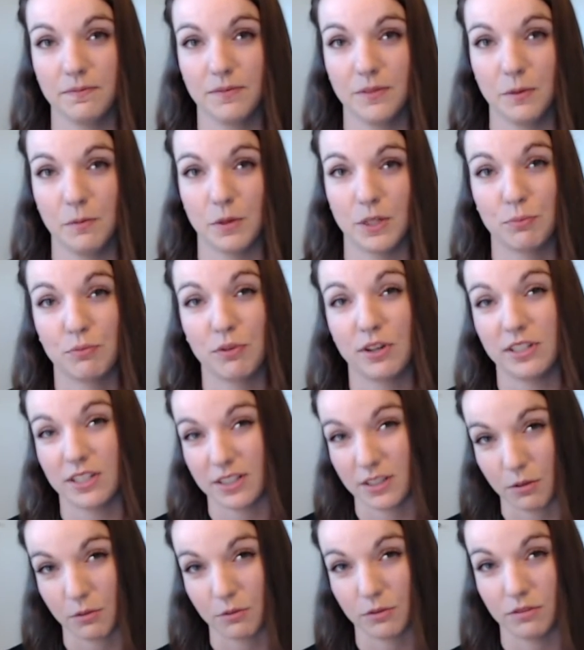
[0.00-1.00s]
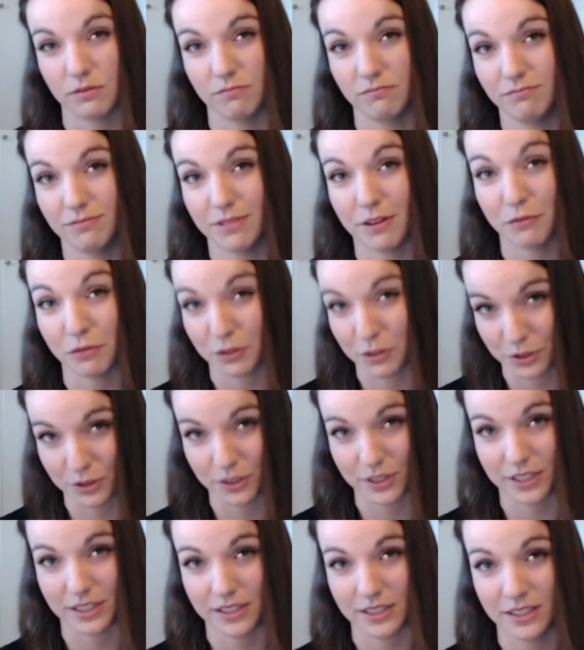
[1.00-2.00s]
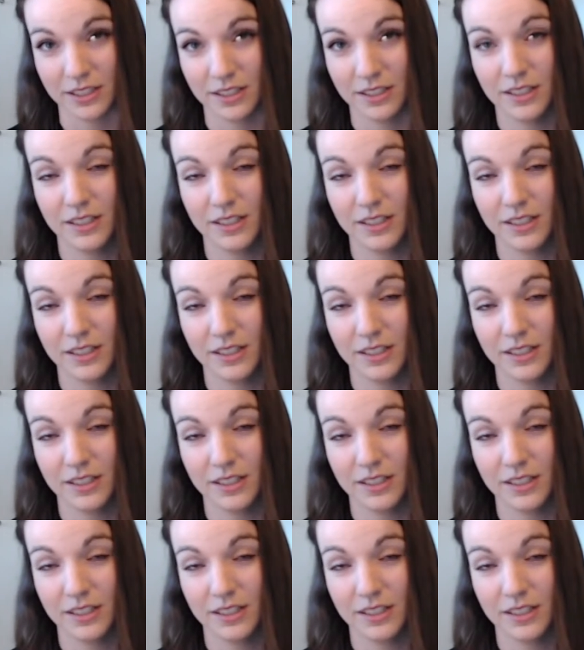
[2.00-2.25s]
which brings its own difficulties.